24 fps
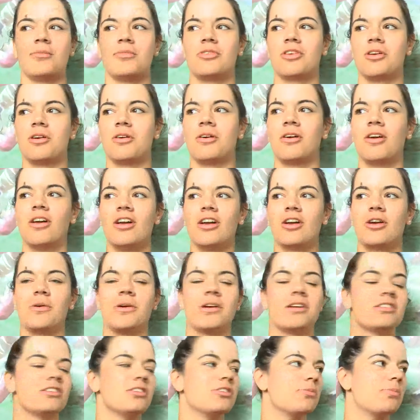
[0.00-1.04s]
So going
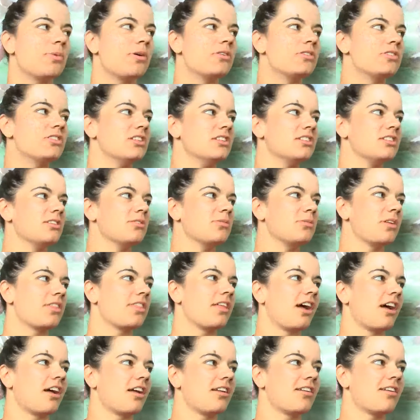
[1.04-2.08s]
into the postseason with
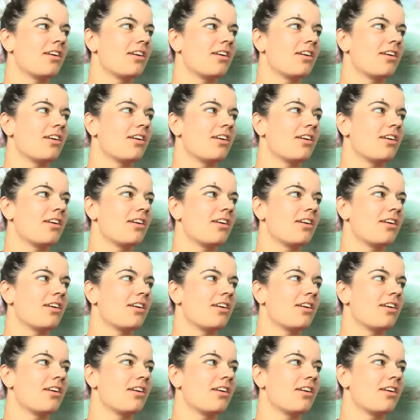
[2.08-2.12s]
that